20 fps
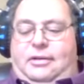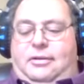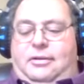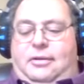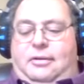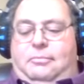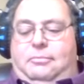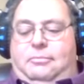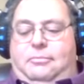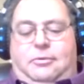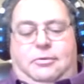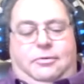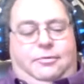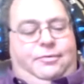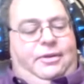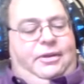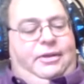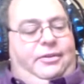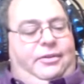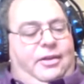in some
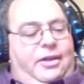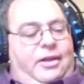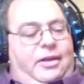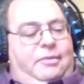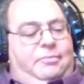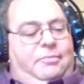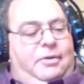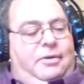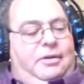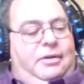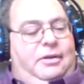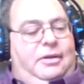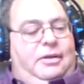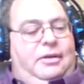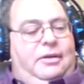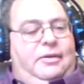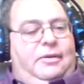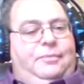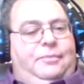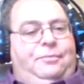court or another
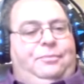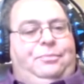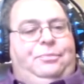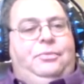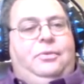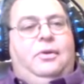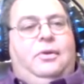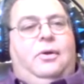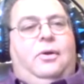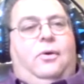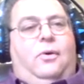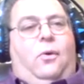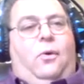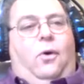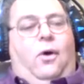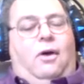in, in, in the country.